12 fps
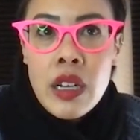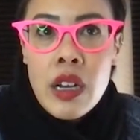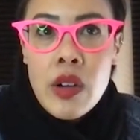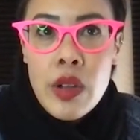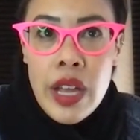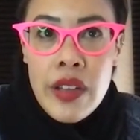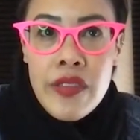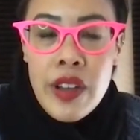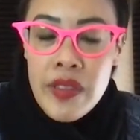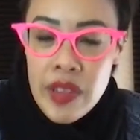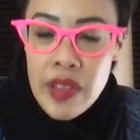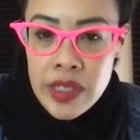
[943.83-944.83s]
okay,
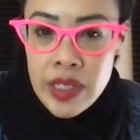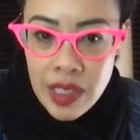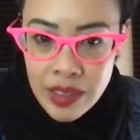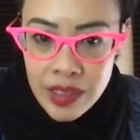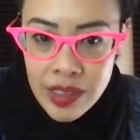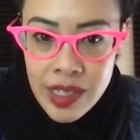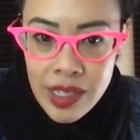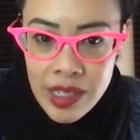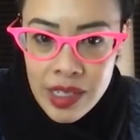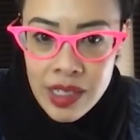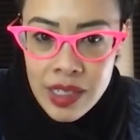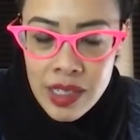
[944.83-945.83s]
five thousand dollars
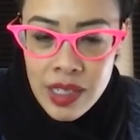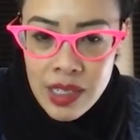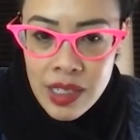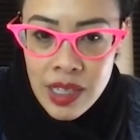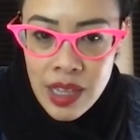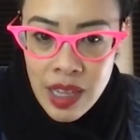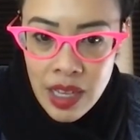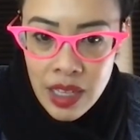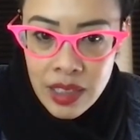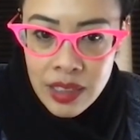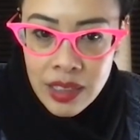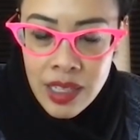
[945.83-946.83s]
is, is the
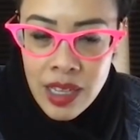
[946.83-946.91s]
thing.